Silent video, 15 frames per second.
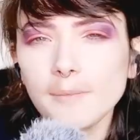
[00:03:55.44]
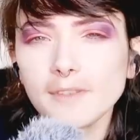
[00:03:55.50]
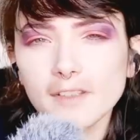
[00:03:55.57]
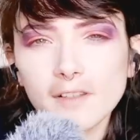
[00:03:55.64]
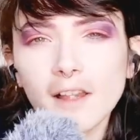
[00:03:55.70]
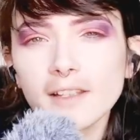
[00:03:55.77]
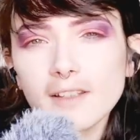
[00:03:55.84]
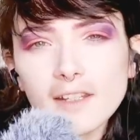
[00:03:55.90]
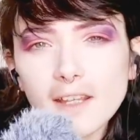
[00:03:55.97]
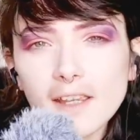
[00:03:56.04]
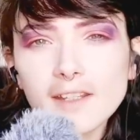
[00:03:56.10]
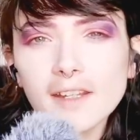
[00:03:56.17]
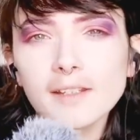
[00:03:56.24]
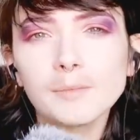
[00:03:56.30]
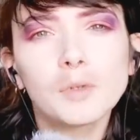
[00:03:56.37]
I'm slightly
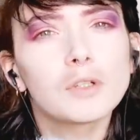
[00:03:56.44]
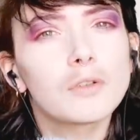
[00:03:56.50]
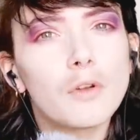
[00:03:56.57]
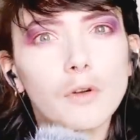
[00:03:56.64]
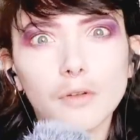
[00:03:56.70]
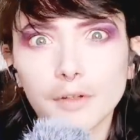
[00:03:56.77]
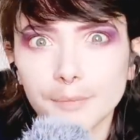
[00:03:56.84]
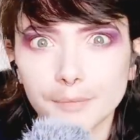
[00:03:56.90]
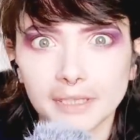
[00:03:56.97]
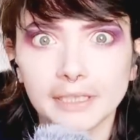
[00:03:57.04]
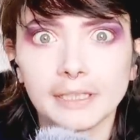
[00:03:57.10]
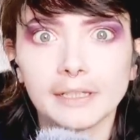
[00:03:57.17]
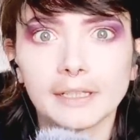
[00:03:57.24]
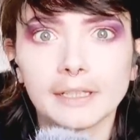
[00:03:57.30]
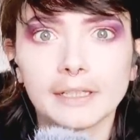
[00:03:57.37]
kidding, but not
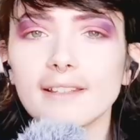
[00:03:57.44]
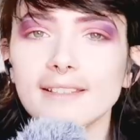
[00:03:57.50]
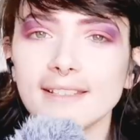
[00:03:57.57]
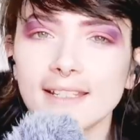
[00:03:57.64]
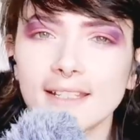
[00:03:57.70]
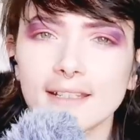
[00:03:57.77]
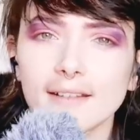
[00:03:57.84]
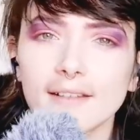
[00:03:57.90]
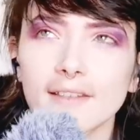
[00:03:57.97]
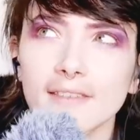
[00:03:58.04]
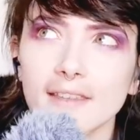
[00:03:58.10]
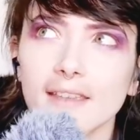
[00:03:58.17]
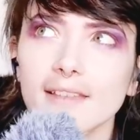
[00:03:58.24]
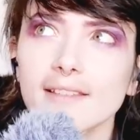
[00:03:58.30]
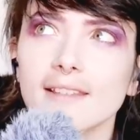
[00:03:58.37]
completely. See, the
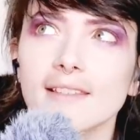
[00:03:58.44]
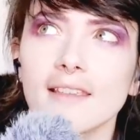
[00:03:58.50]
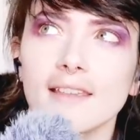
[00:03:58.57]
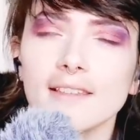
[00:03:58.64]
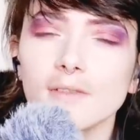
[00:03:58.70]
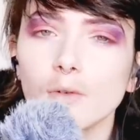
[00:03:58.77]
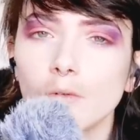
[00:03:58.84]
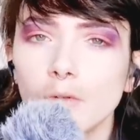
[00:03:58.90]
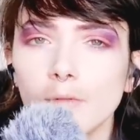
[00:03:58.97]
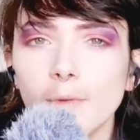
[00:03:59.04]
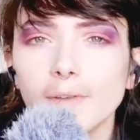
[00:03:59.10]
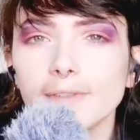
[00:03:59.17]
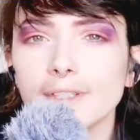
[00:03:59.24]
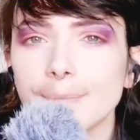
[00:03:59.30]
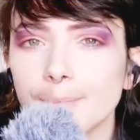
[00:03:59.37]
thing is that it's
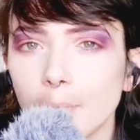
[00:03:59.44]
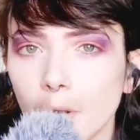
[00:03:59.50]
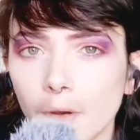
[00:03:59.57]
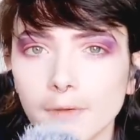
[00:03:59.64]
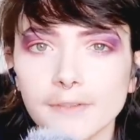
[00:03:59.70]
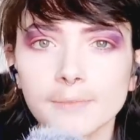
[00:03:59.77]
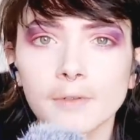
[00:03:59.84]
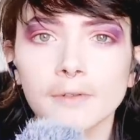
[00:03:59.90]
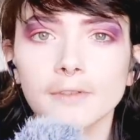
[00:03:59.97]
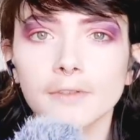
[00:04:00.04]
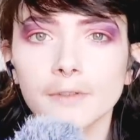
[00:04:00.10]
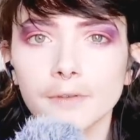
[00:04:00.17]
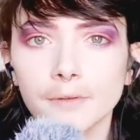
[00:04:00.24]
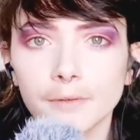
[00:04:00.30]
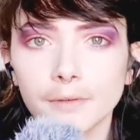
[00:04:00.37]
almost impossible
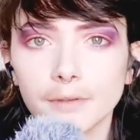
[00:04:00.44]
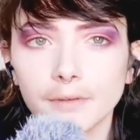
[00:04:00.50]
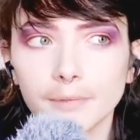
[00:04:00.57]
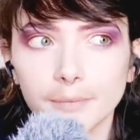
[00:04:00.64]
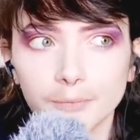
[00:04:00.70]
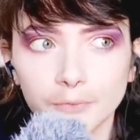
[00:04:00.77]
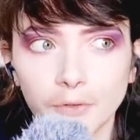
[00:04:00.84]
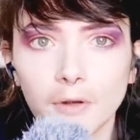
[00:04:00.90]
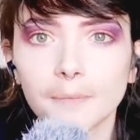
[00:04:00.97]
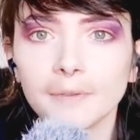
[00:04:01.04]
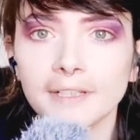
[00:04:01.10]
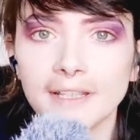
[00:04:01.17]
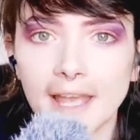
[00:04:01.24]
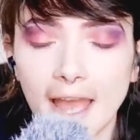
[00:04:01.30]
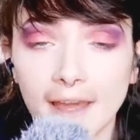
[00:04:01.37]
to
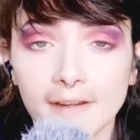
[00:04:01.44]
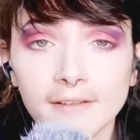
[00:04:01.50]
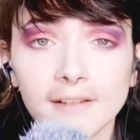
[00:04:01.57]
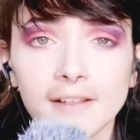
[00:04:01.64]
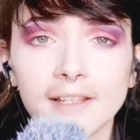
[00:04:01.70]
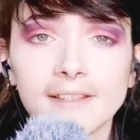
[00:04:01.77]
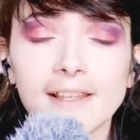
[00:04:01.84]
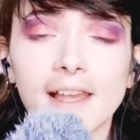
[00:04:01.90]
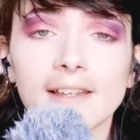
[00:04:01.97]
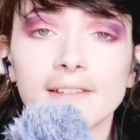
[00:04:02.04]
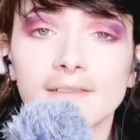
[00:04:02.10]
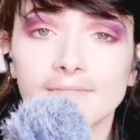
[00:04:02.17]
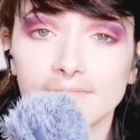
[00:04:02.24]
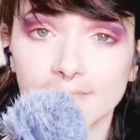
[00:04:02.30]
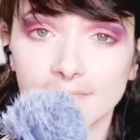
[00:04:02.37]
properly analyze and